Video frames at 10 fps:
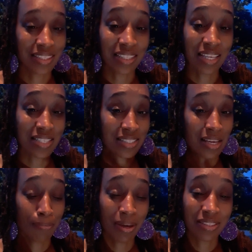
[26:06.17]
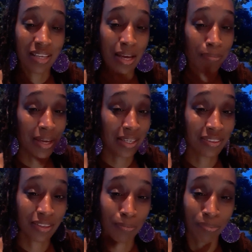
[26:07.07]
As I said, my timeline is
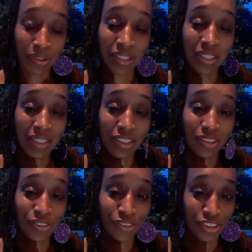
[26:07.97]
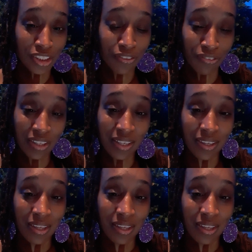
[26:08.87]
completely shifted.